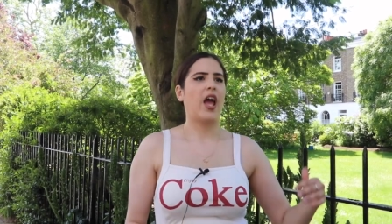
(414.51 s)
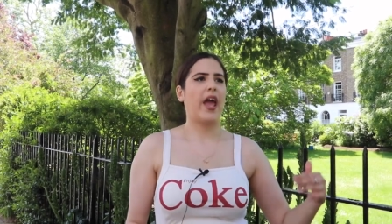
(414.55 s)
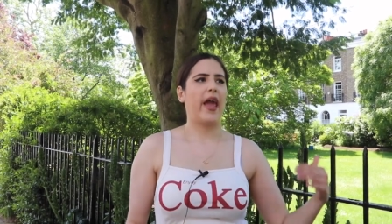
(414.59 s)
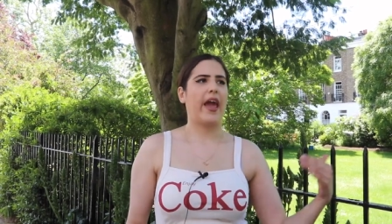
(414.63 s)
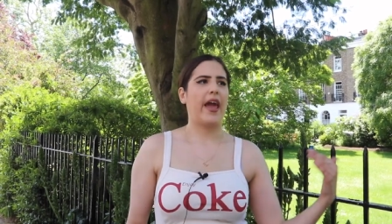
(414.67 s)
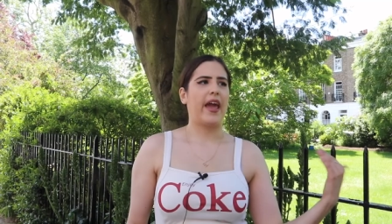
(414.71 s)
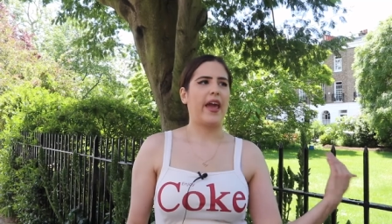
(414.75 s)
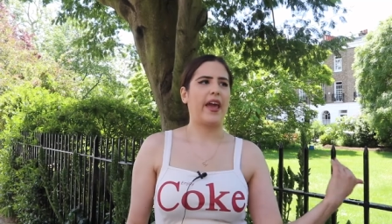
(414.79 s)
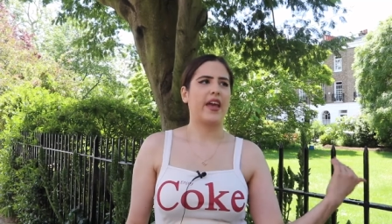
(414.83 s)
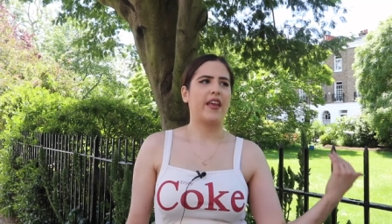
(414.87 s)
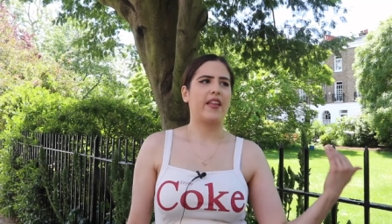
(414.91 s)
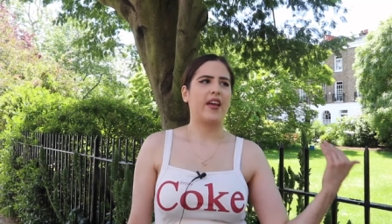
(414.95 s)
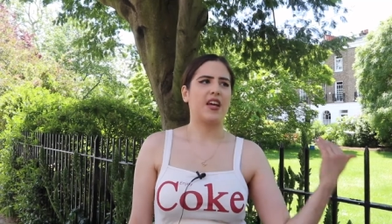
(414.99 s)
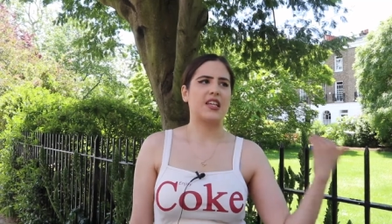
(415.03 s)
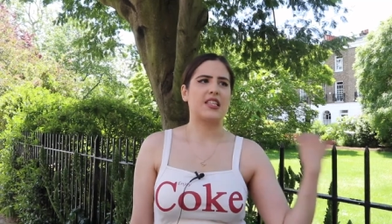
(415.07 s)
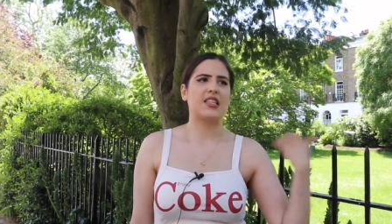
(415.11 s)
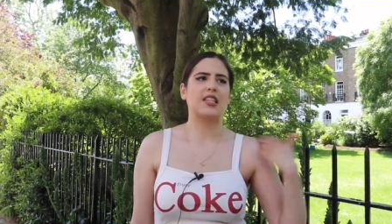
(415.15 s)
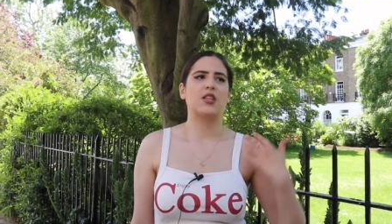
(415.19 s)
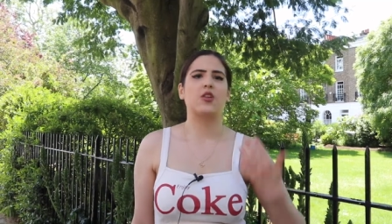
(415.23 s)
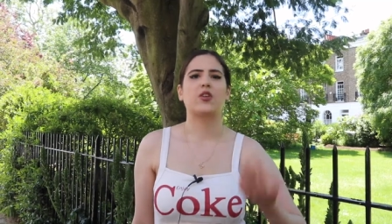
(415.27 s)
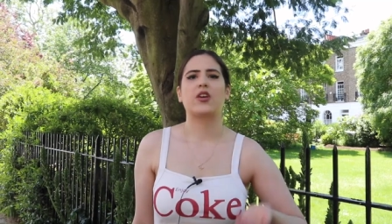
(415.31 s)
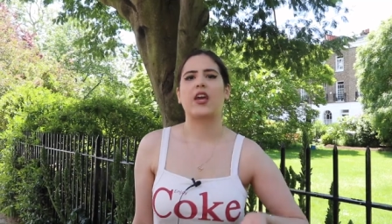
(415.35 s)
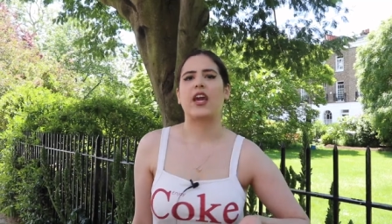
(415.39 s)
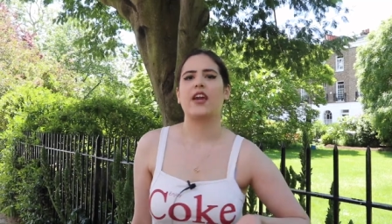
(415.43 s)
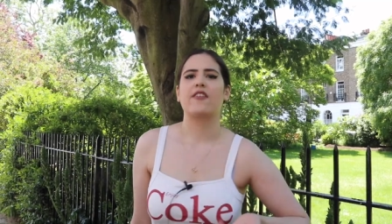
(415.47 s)
and I
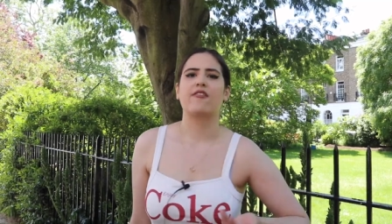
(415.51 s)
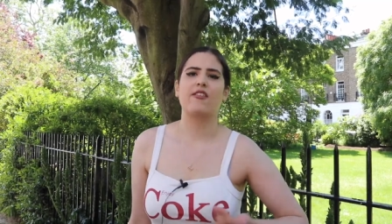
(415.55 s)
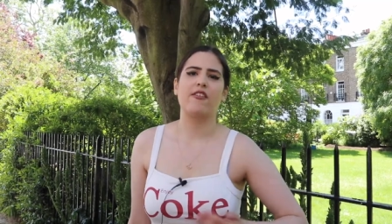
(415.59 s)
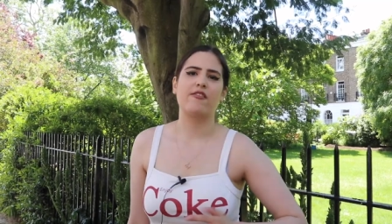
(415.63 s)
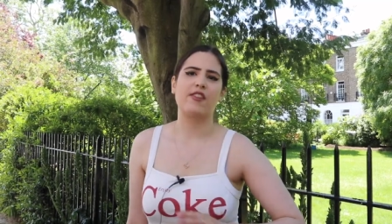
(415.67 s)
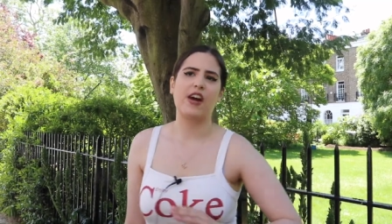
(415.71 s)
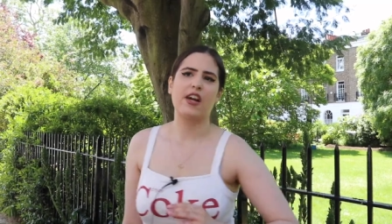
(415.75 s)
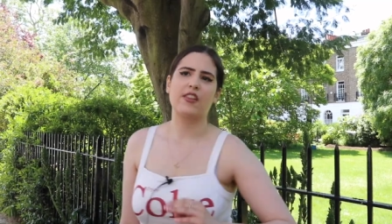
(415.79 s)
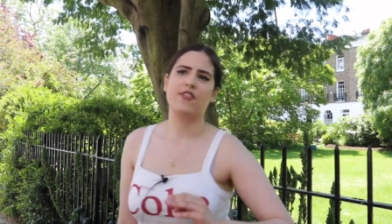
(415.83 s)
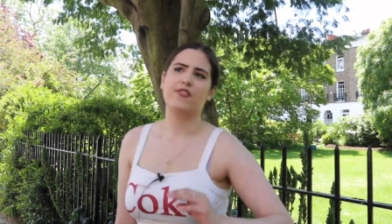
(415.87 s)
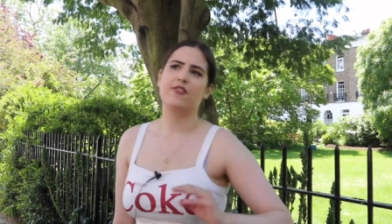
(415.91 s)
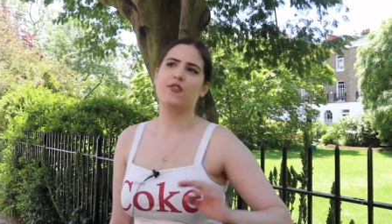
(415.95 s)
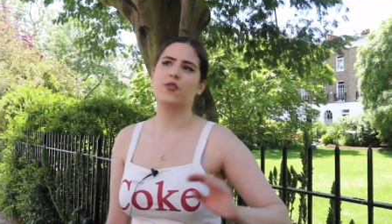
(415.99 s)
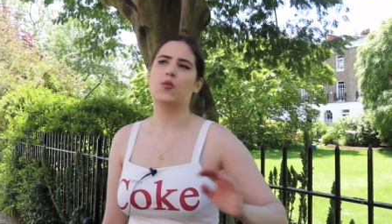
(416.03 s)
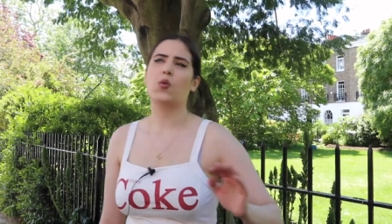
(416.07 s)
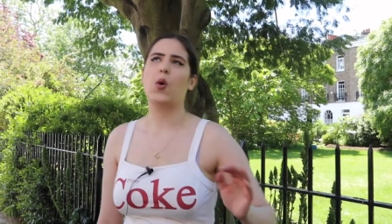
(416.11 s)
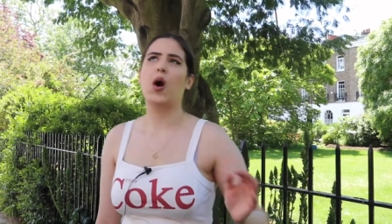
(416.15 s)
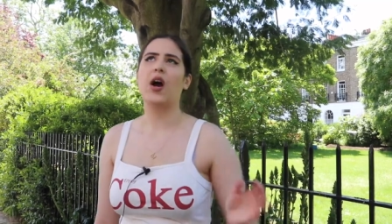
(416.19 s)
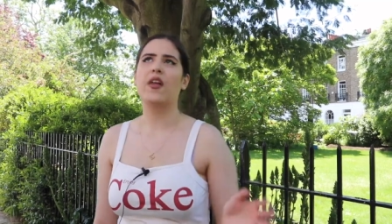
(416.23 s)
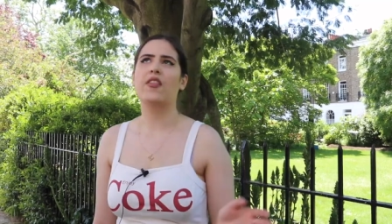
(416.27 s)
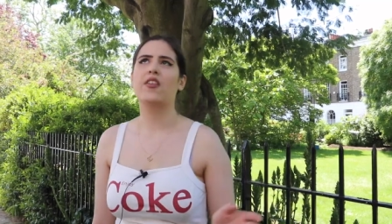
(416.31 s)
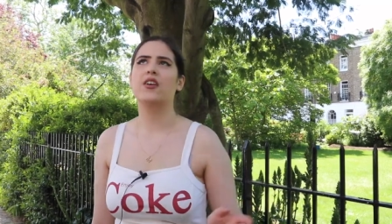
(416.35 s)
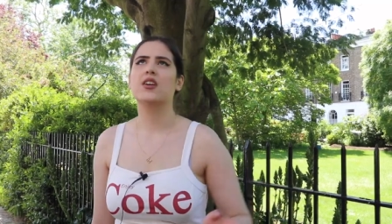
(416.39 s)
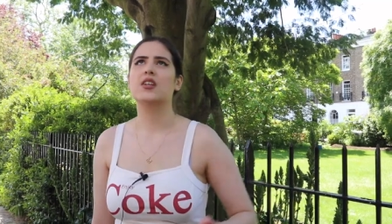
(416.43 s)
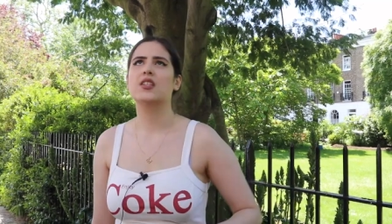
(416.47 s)
said, okay, if I find a few
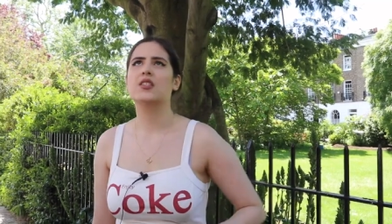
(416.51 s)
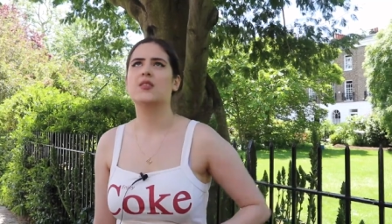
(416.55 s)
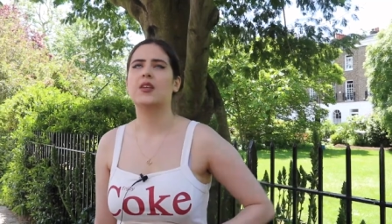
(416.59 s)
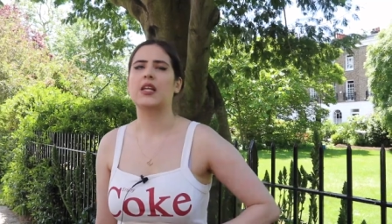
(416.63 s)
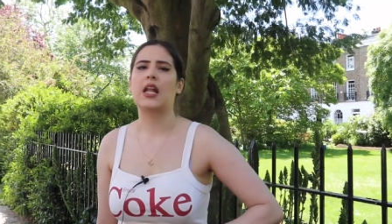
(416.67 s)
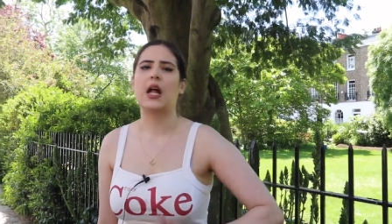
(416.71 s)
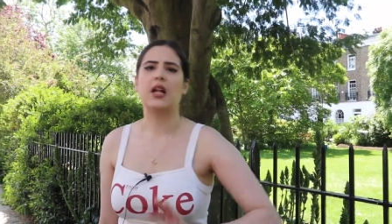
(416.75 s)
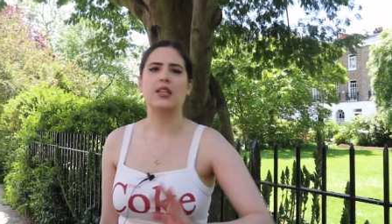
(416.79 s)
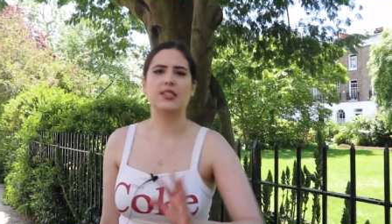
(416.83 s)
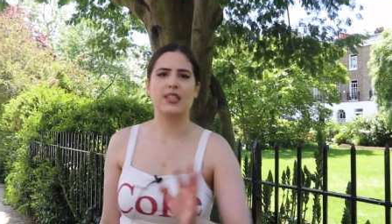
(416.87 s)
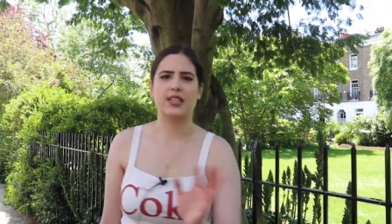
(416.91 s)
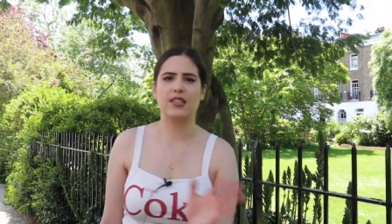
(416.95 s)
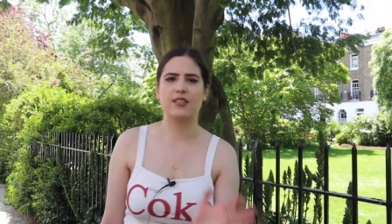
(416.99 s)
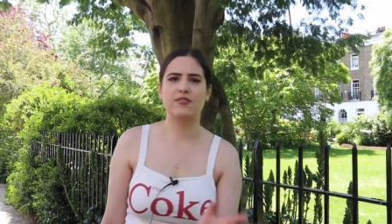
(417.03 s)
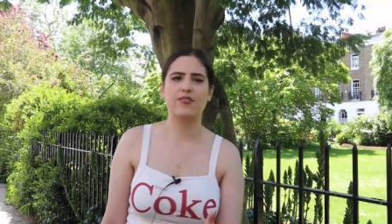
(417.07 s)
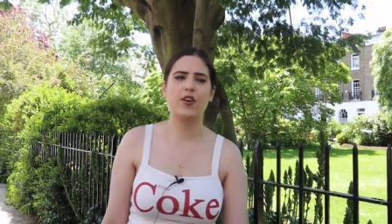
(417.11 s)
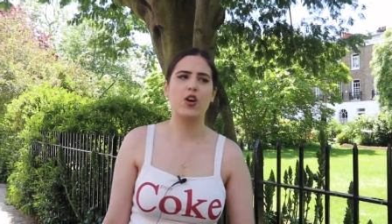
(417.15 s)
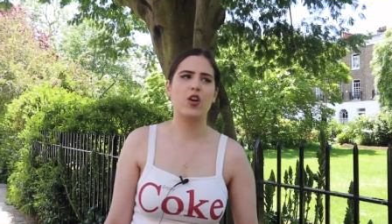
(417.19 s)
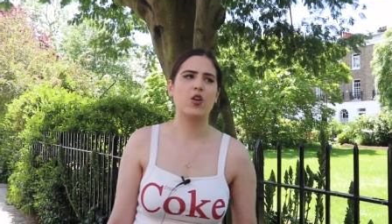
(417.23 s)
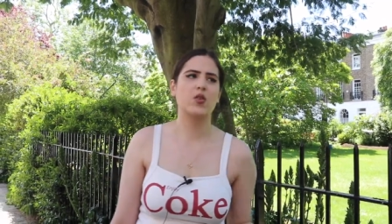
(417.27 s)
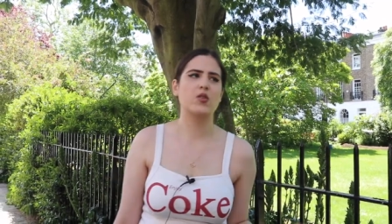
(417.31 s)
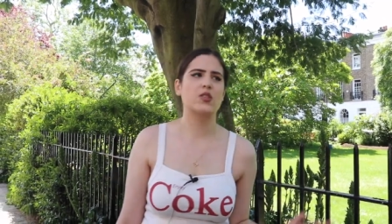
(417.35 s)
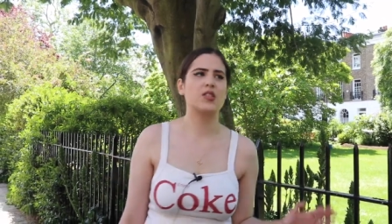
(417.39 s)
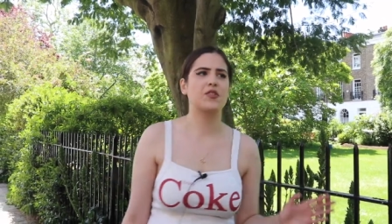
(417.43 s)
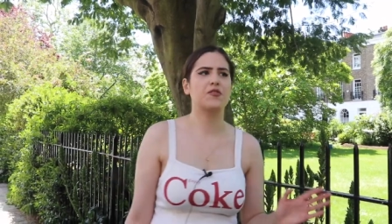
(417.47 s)
others, then I'll take the
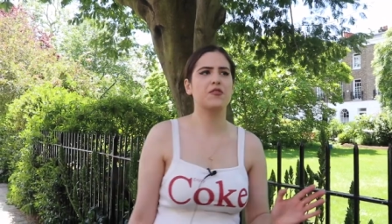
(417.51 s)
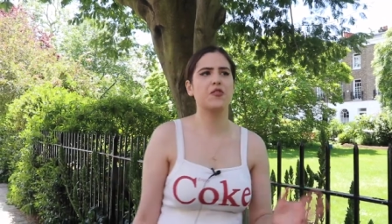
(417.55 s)
photos.